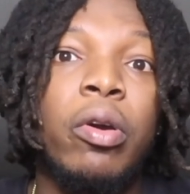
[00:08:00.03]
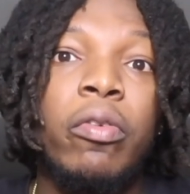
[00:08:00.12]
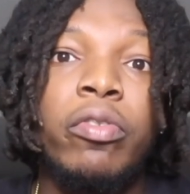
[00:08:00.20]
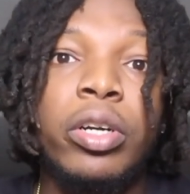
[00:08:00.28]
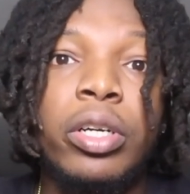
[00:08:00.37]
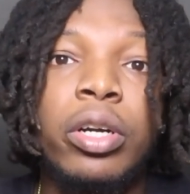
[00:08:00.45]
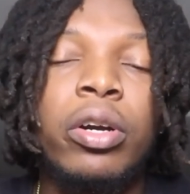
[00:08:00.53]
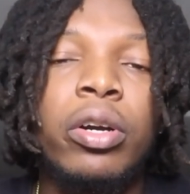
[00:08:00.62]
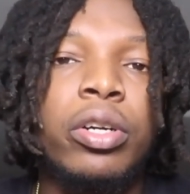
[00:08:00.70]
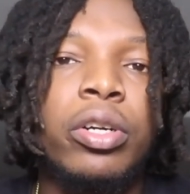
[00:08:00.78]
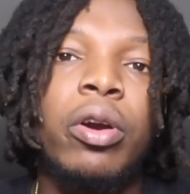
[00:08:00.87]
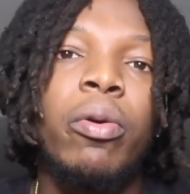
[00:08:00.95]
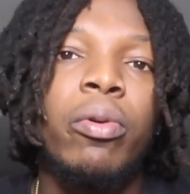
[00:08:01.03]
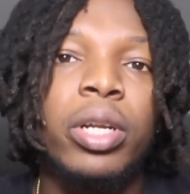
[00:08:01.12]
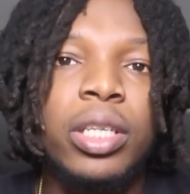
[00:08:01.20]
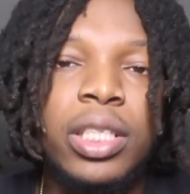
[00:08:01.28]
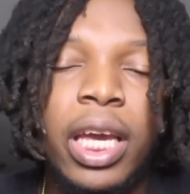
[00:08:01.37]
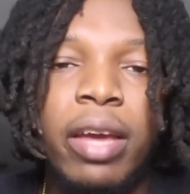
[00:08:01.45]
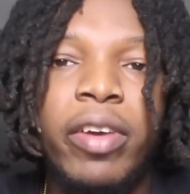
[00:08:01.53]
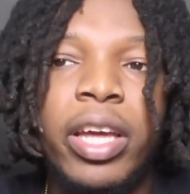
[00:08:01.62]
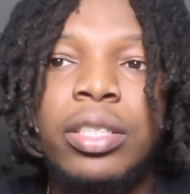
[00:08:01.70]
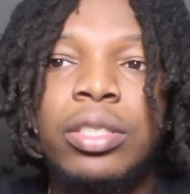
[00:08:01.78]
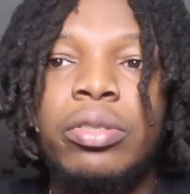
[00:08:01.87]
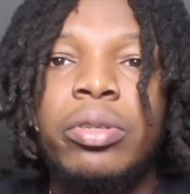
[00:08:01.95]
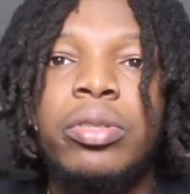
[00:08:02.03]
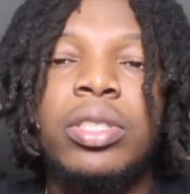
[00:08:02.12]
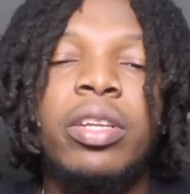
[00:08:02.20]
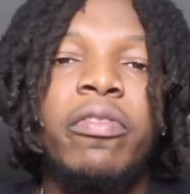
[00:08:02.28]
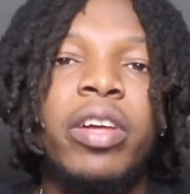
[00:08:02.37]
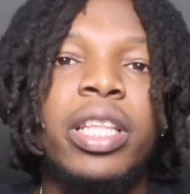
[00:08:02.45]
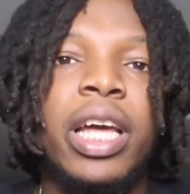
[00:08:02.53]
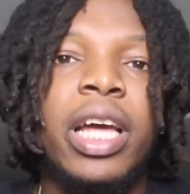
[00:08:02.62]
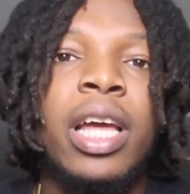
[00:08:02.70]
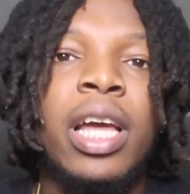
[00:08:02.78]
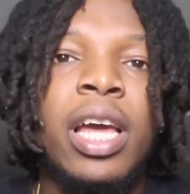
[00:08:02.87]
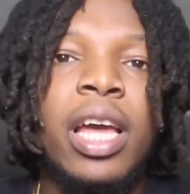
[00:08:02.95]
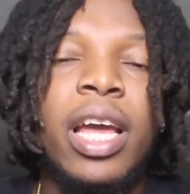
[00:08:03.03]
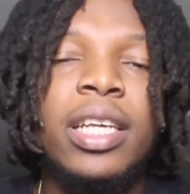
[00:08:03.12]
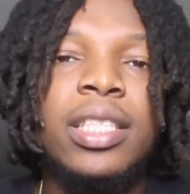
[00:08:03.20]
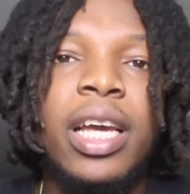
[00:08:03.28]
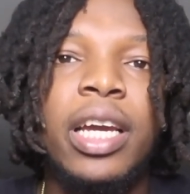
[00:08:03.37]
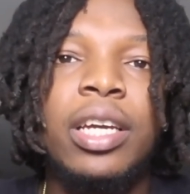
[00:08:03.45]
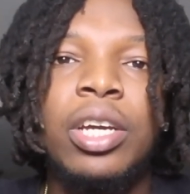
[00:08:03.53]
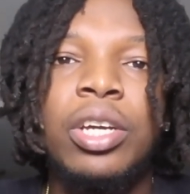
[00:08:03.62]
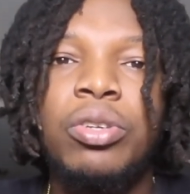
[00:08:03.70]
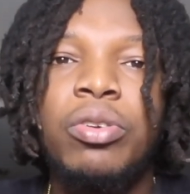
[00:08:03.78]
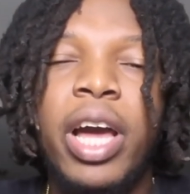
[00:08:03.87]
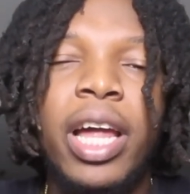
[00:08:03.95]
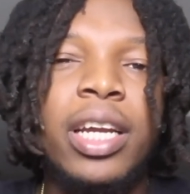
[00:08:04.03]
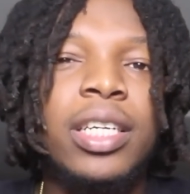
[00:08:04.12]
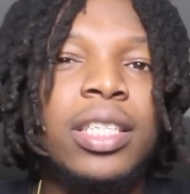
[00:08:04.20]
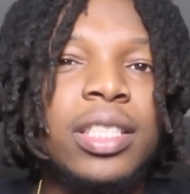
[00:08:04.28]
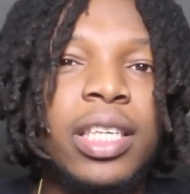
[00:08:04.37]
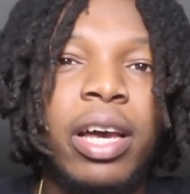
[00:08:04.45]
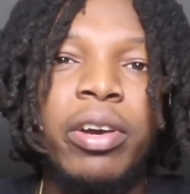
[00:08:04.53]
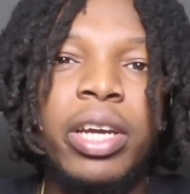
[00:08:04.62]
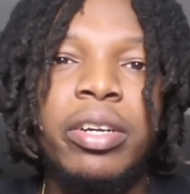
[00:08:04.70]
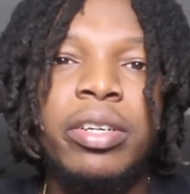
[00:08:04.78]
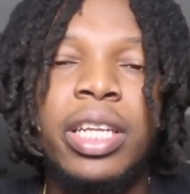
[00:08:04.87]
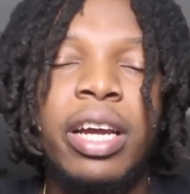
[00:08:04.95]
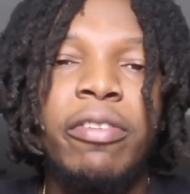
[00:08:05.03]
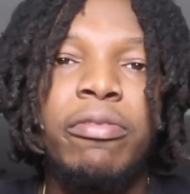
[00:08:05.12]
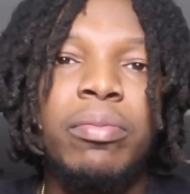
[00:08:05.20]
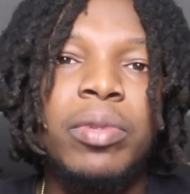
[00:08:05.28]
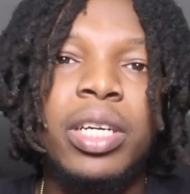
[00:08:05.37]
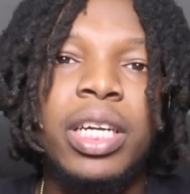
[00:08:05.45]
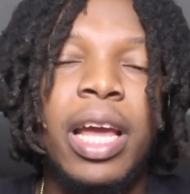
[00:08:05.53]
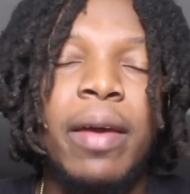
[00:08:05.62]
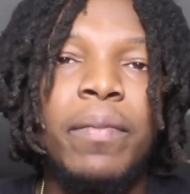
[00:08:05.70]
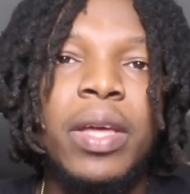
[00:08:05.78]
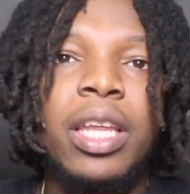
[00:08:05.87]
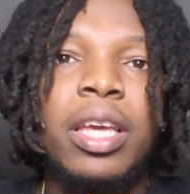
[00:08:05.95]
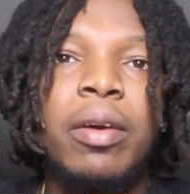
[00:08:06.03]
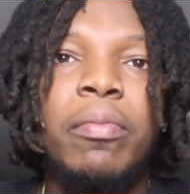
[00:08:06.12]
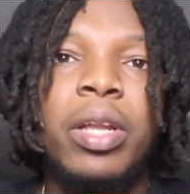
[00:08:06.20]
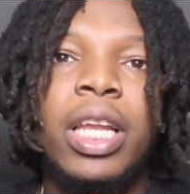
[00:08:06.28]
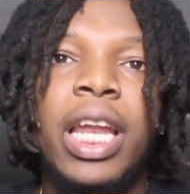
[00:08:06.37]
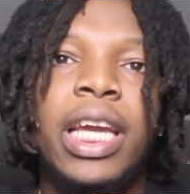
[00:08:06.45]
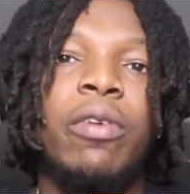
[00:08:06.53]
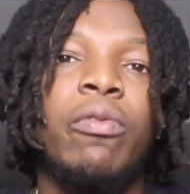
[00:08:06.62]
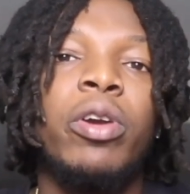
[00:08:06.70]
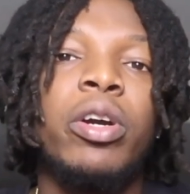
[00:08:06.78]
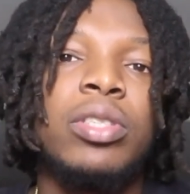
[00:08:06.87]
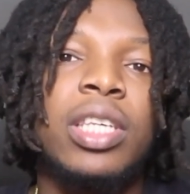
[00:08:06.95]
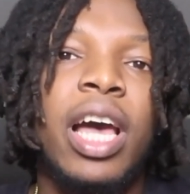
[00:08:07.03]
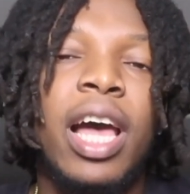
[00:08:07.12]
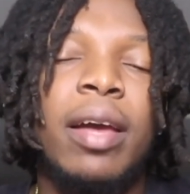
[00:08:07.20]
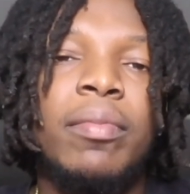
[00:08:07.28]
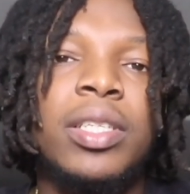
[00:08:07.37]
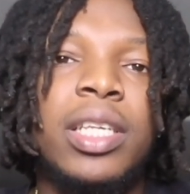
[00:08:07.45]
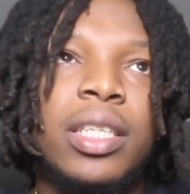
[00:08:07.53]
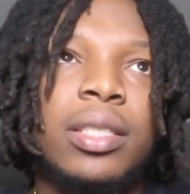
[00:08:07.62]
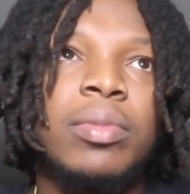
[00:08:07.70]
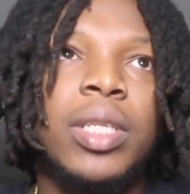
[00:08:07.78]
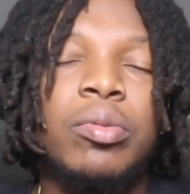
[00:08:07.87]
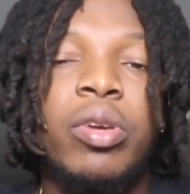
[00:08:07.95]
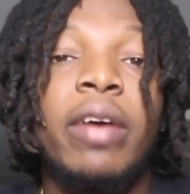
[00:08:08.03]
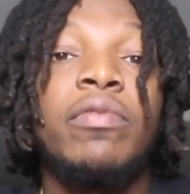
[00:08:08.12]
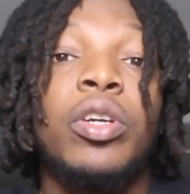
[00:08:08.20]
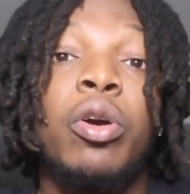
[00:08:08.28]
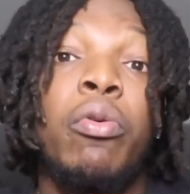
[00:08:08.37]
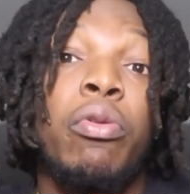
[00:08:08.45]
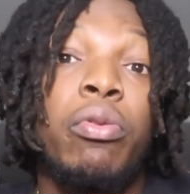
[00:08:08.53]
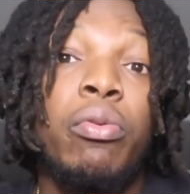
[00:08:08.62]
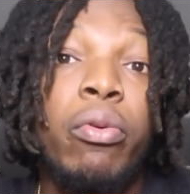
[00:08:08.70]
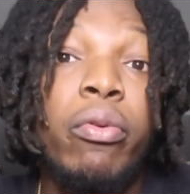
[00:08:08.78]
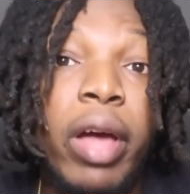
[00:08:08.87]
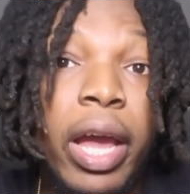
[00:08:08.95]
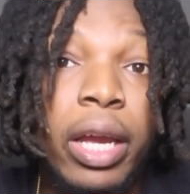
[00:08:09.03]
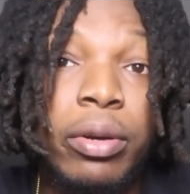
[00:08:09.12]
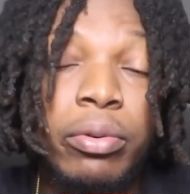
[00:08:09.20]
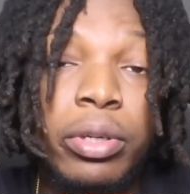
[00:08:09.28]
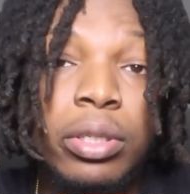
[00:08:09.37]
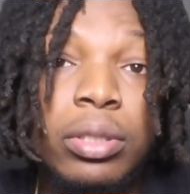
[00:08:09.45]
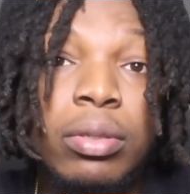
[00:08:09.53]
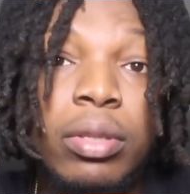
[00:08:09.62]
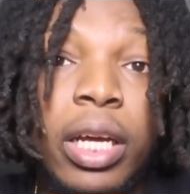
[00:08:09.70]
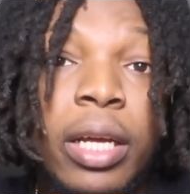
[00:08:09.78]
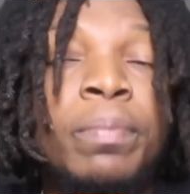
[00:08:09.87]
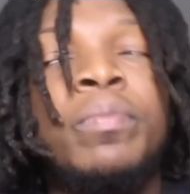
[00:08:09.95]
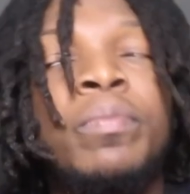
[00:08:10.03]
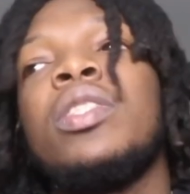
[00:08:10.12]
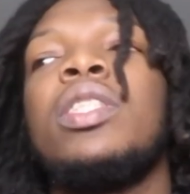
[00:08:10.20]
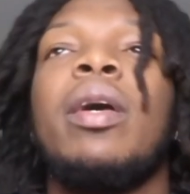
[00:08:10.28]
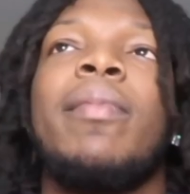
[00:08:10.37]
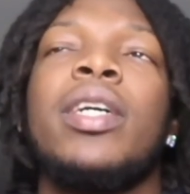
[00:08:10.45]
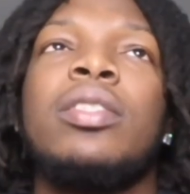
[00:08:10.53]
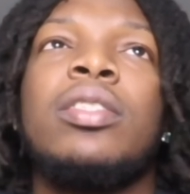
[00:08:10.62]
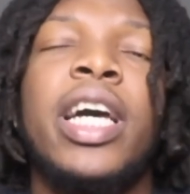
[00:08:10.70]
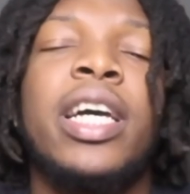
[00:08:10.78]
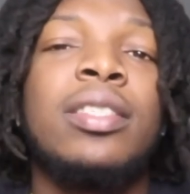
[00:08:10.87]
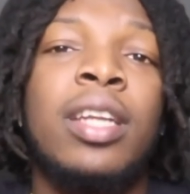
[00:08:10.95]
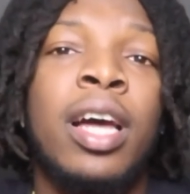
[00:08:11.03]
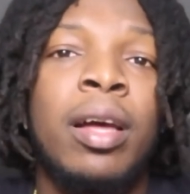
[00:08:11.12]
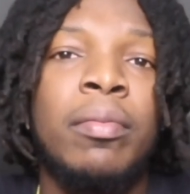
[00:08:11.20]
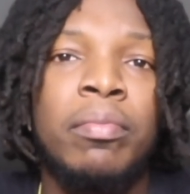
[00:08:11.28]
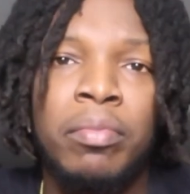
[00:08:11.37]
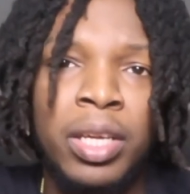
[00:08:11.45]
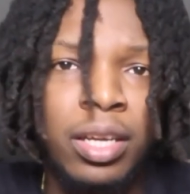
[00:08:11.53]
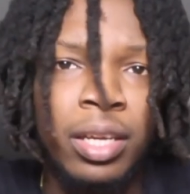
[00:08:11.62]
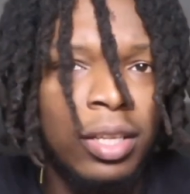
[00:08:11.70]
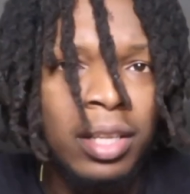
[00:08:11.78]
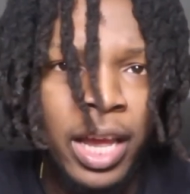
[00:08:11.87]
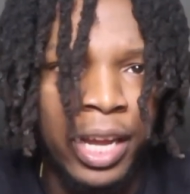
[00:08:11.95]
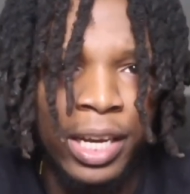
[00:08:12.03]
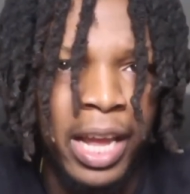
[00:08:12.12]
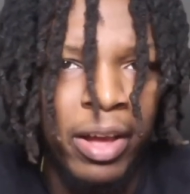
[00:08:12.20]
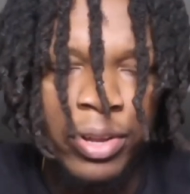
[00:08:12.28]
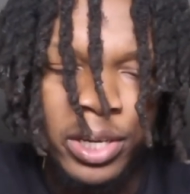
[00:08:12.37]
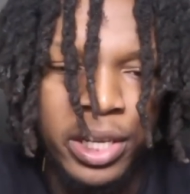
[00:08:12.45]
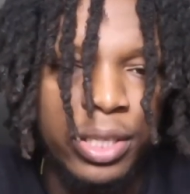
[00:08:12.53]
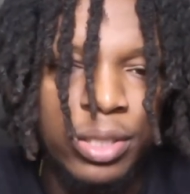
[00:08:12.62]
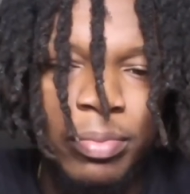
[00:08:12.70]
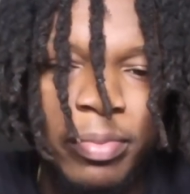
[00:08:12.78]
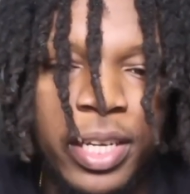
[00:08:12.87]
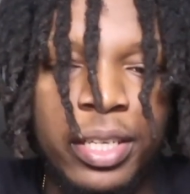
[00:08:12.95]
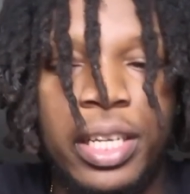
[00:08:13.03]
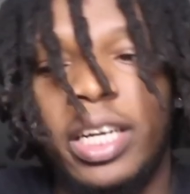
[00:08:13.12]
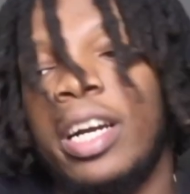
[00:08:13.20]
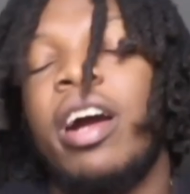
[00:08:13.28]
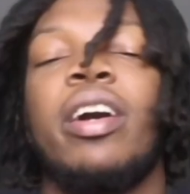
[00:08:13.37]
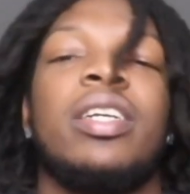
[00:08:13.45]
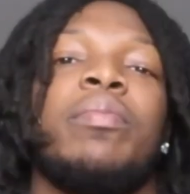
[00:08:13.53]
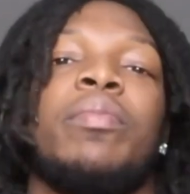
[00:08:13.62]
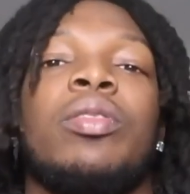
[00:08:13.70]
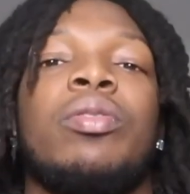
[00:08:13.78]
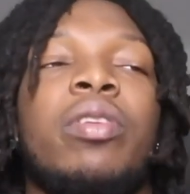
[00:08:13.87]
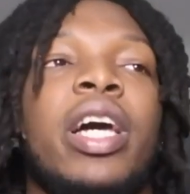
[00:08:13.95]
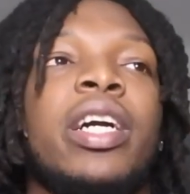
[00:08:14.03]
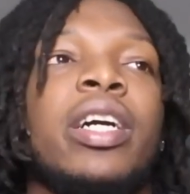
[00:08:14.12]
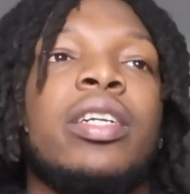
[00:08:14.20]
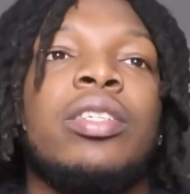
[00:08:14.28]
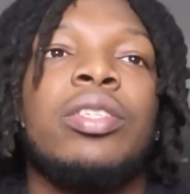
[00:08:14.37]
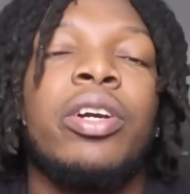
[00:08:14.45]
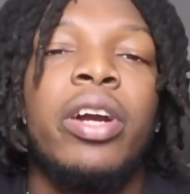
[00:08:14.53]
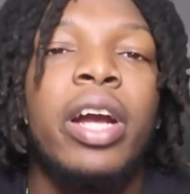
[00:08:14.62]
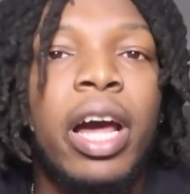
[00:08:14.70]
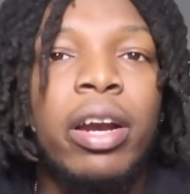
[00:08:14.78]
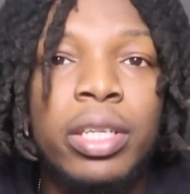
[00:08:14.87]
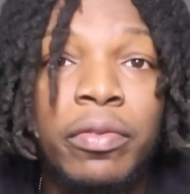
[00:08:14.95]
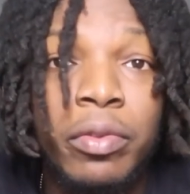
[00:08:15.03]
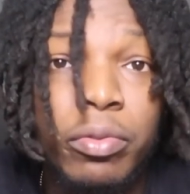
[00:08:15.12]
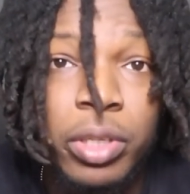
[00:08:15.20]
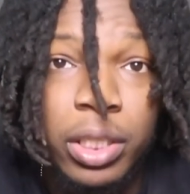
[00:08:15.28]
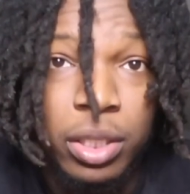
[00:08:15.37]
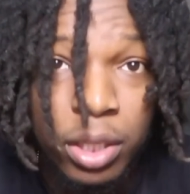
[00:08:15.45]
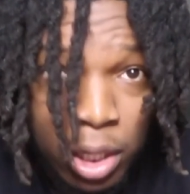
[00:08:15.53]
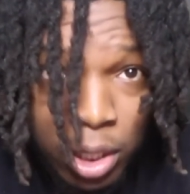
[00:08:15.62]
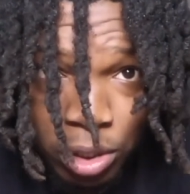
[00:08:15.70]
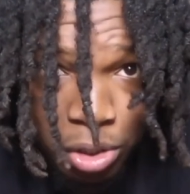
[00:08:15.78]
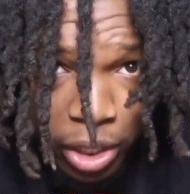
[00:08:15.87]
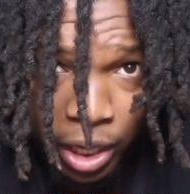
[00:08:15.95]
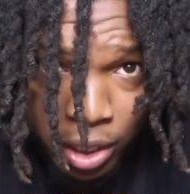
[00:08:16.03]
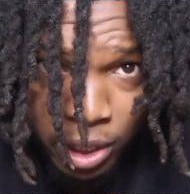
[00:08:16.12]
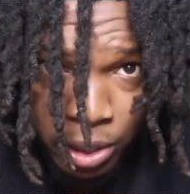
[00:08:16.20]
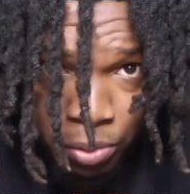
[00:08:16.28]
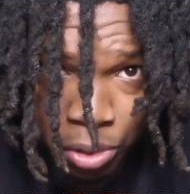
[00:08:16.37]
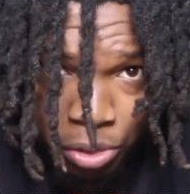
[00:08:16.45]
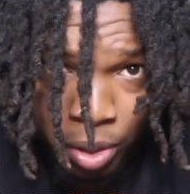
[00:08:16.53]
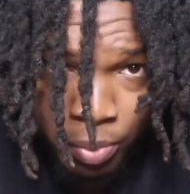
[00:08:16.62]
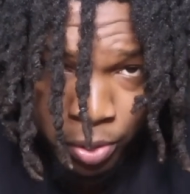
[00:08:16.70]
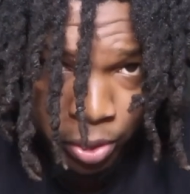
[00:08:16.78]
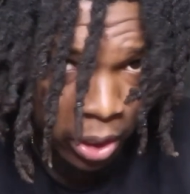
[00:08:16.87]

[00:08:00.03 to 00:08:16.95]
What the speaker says: over a girl wanting to take advantage of you and stuff like that. It's like you kind of could tell here and there from looking at media, but like in real time, it's like sometimes you have to go through that in order to do that. Now mind you, that's not me like nowadays, man. Like I already been through that kind of dirt. I don't even really try to deal with drama and